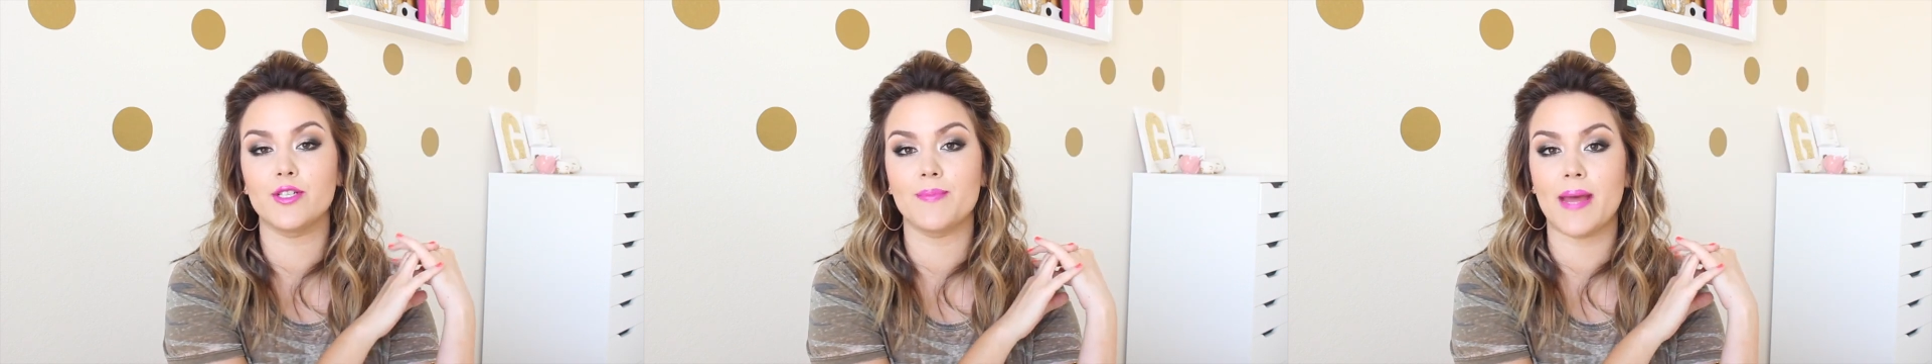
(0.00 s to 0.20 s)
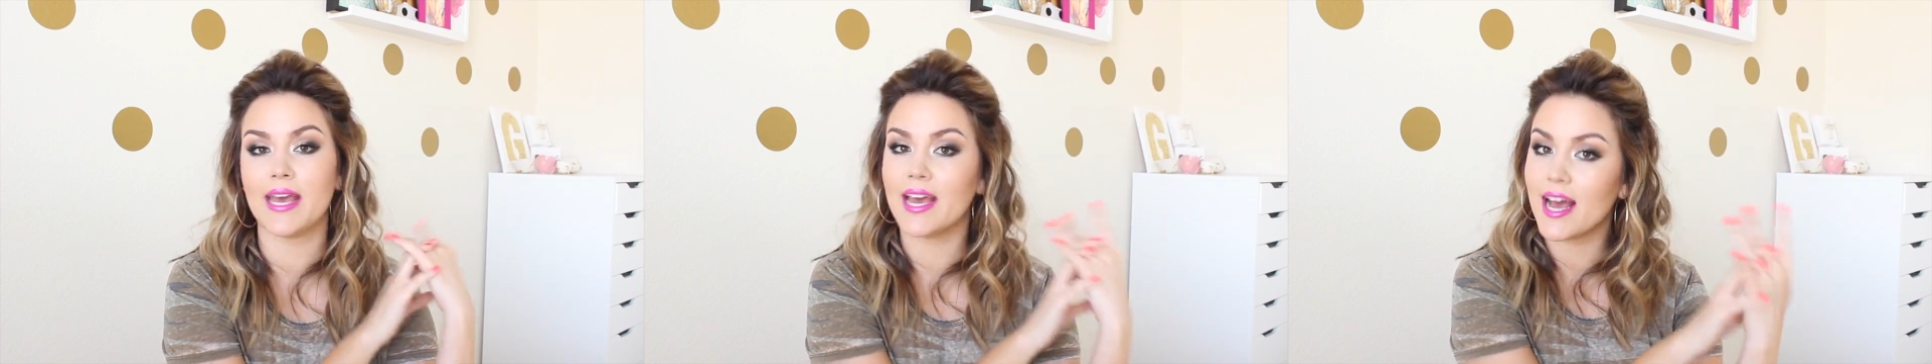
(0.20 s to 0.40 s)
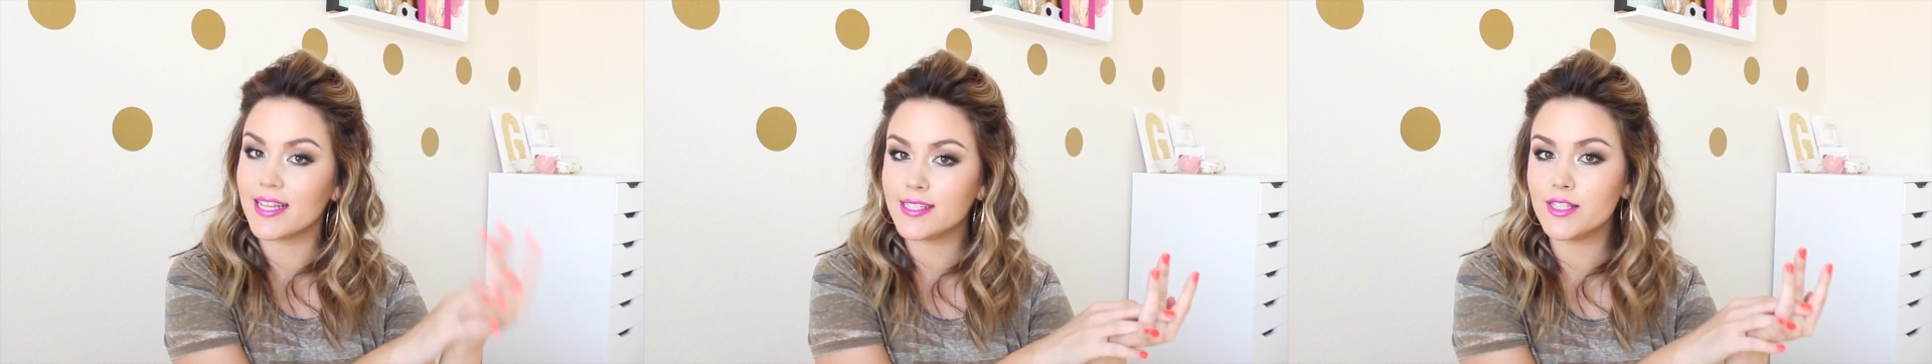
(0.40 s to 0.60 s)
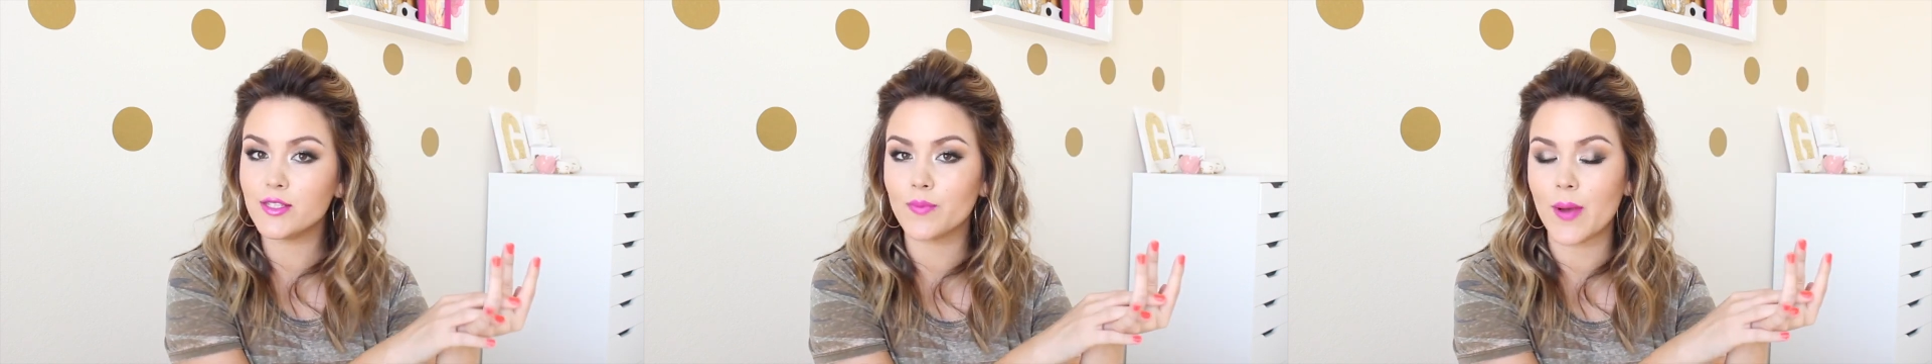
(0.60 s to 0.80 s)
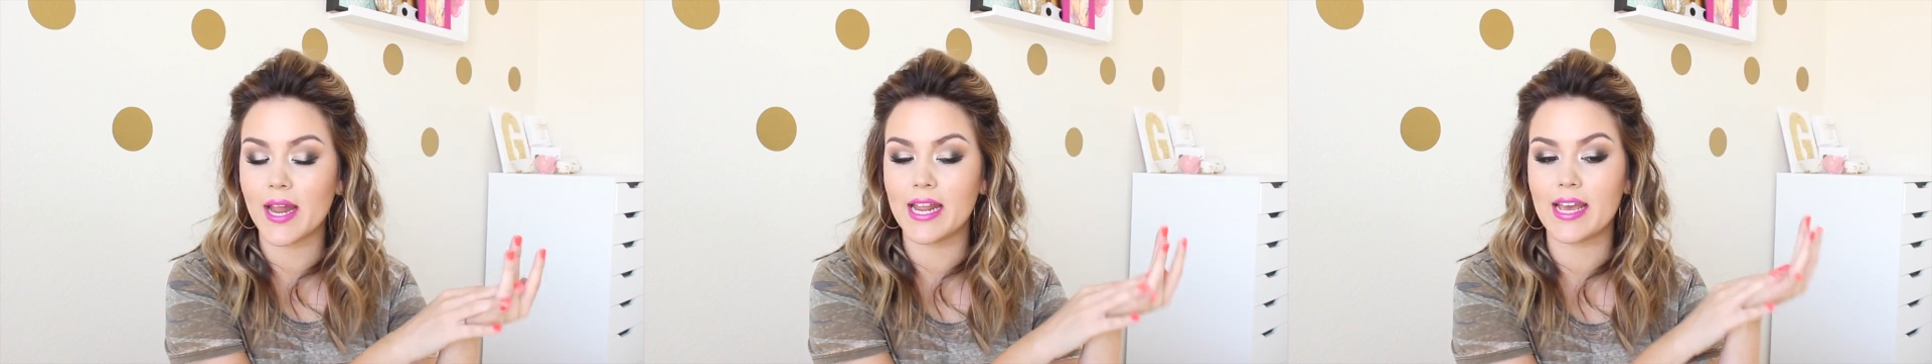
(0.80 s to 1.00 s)
to my
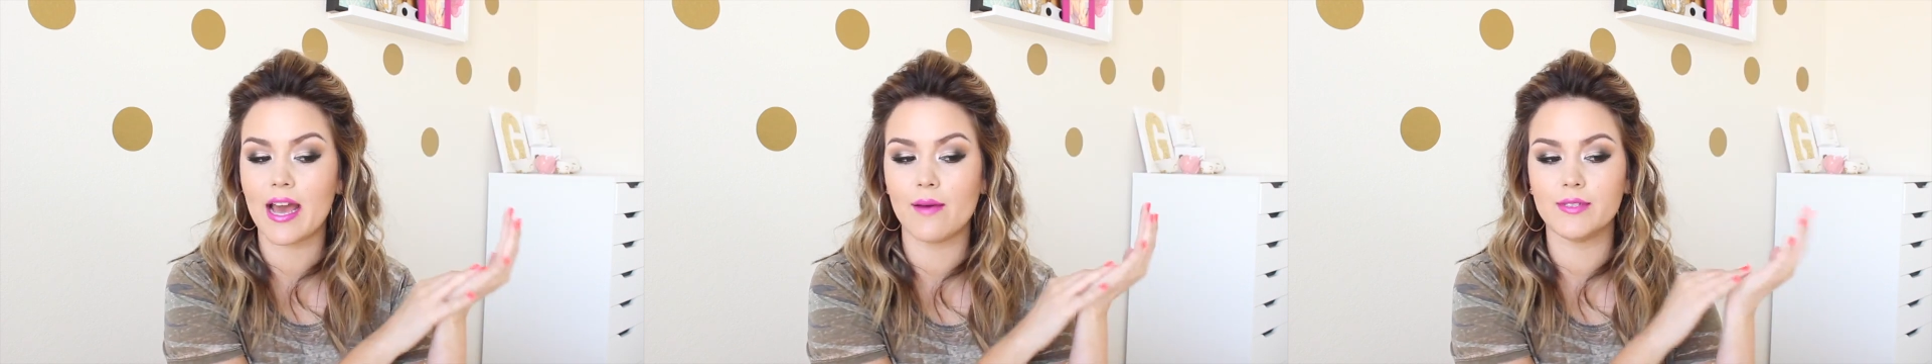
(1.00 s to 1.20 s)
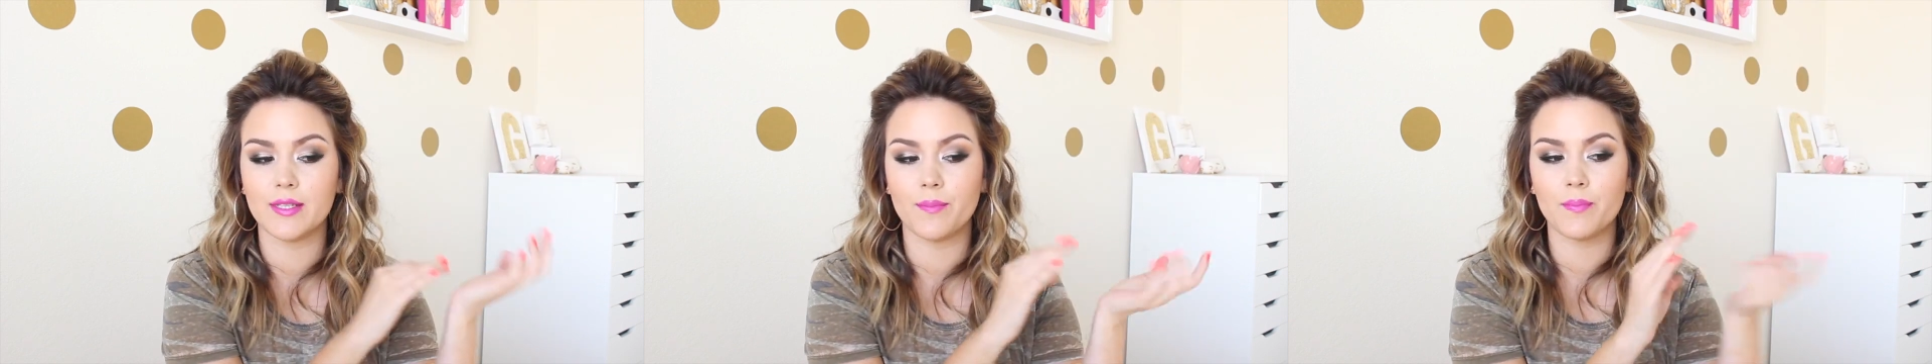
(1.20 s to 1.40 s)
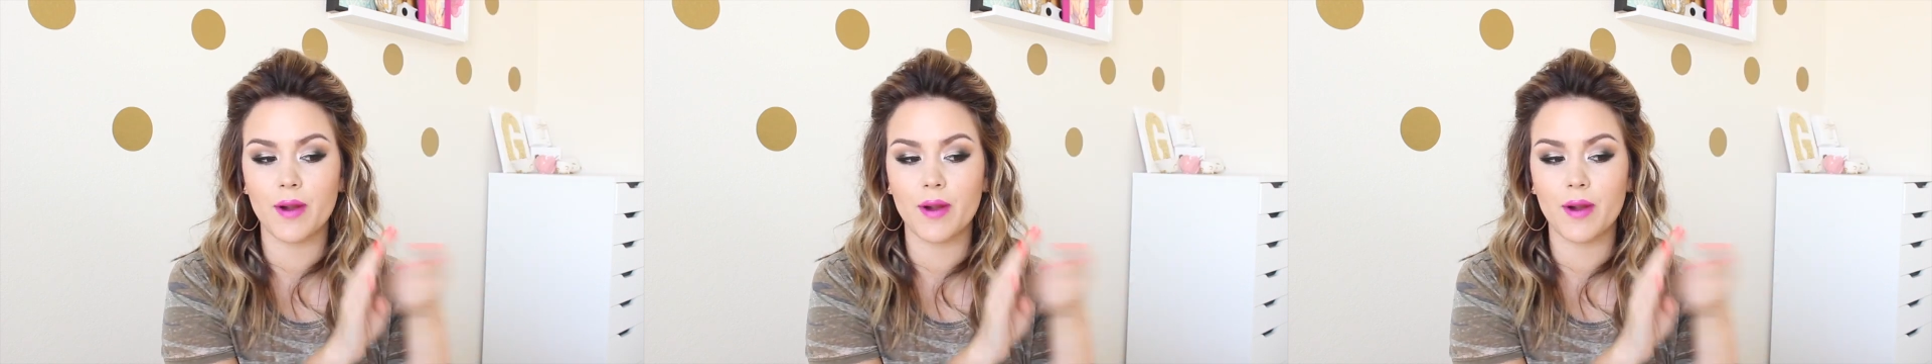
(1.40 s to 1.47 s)
cousin's wedding. I was a